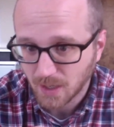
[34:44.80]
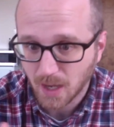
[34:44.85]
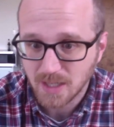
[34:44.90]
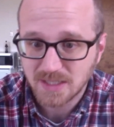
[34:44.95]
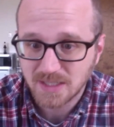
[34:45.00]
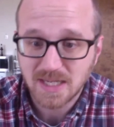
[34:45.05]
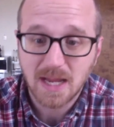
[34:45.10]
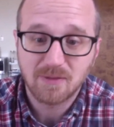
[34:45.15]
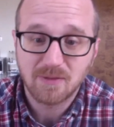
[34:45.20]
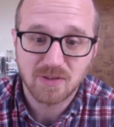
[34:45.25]

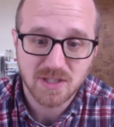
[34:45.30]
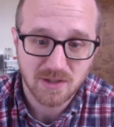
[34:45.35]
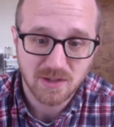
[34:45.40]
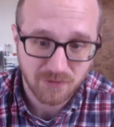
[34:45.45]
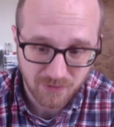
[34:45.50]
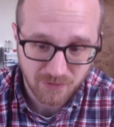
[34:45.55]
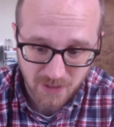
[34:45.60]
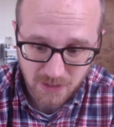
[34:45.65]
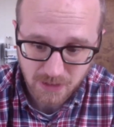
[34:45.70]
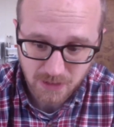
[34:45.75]
save it to
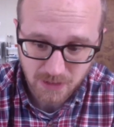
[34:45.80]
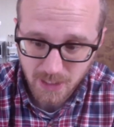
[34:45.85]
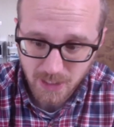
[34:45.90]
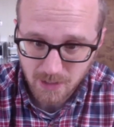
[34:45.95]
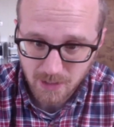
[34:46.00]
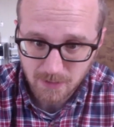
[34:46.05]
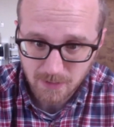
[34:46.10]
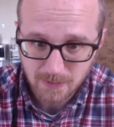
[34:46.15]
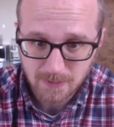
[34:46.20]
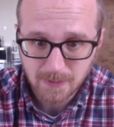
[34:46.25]
Feedly.
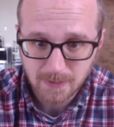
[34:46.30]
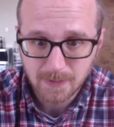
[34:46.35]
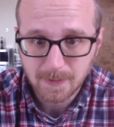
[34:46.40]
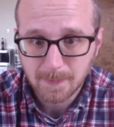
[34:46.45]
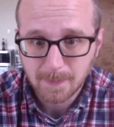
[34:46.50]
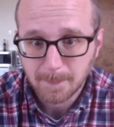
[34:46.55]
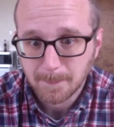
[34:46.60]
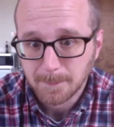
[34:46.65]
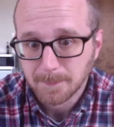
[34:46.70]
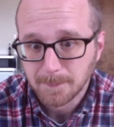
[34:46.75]

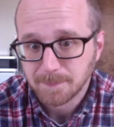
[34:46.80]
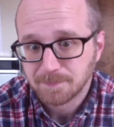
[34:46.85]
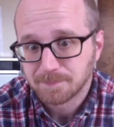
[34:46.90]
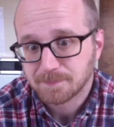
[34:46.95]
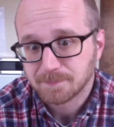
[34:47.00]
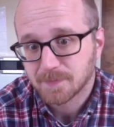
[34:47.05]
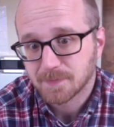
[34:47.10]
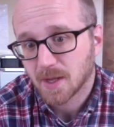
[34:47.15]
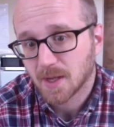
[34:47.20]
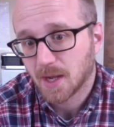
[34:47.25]
Yeah.
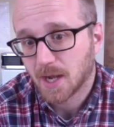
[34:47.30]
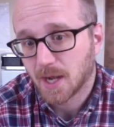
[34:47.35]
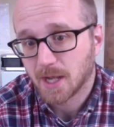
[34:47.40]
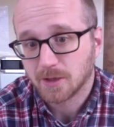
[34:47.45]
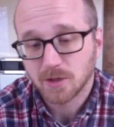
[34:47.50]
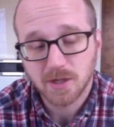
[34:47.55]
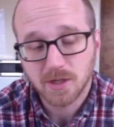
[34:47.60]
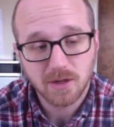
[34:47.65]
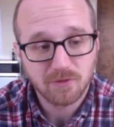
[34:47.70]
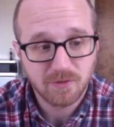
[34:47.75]
I
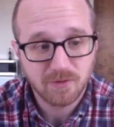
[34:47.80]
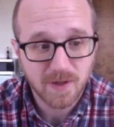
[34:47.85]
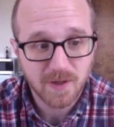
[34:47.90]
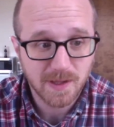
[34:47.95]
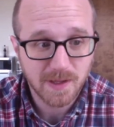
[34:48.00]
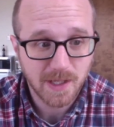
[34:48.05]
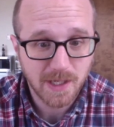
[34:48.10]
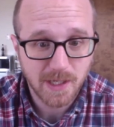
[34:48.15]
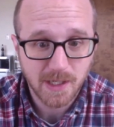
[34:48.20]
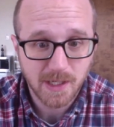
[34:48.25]
look at
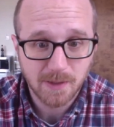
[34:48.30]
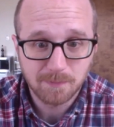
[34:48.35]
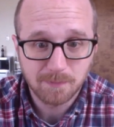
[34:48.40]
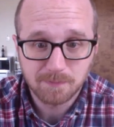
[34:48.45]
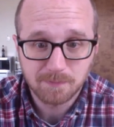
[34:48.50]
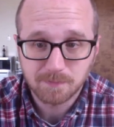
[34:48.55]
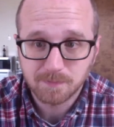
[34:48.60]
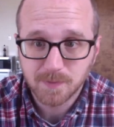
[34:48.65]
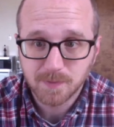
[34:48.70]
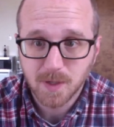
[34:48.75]
Feedly a
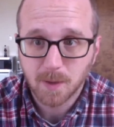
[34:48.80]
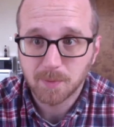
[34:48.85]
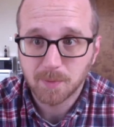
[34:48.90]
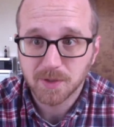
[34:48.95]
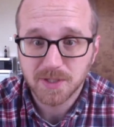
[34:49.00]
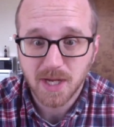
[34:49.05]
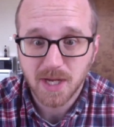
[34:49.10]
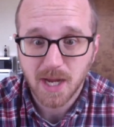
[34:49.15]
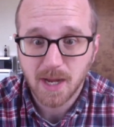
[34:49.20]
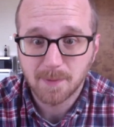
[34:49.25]
couple
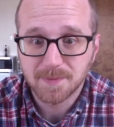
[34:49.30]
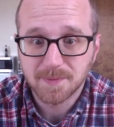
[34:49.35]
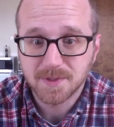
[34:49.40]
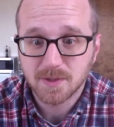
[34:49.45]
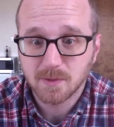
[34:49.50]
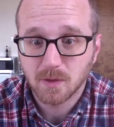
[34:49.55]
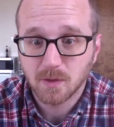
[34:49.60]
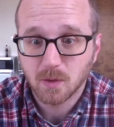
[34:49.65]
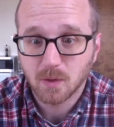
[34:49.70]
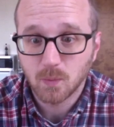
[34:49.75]
times
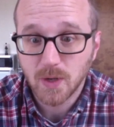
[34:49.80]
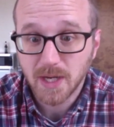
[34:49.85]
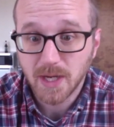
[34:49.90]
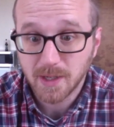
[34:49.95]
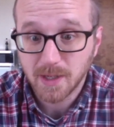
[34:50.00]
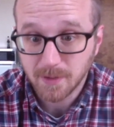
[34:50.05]
a week